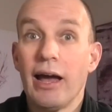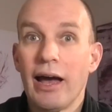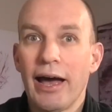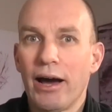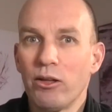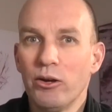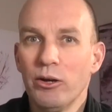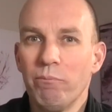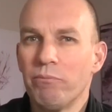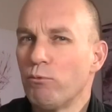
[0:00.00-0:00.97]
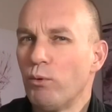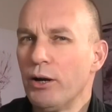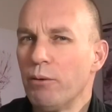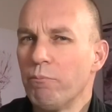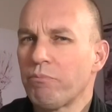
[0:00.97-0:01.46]
How low?
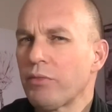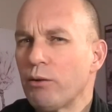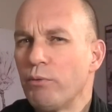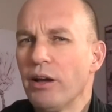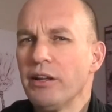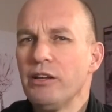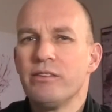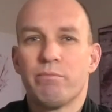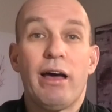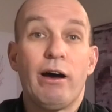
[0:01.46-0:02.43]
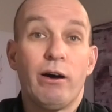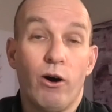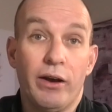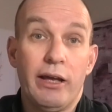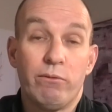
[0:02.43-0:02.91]
Well, we only use about,
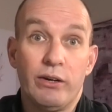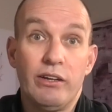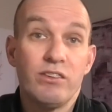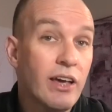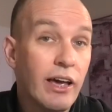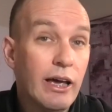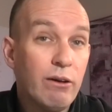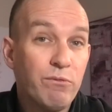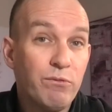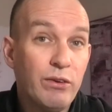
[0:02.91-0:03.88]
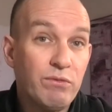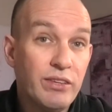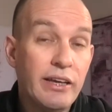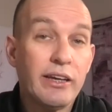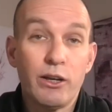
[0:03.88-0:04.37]
on average,
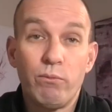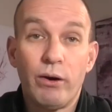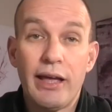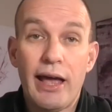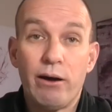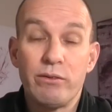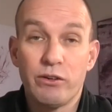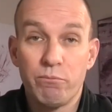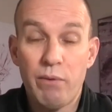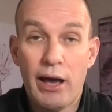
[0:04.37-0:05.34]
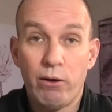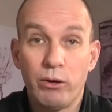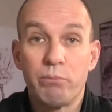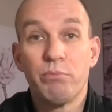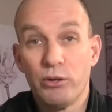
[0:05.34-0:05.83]
15 kilowatt hours of
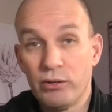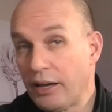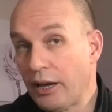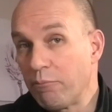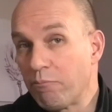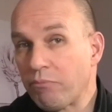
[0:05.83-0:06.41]
power per day.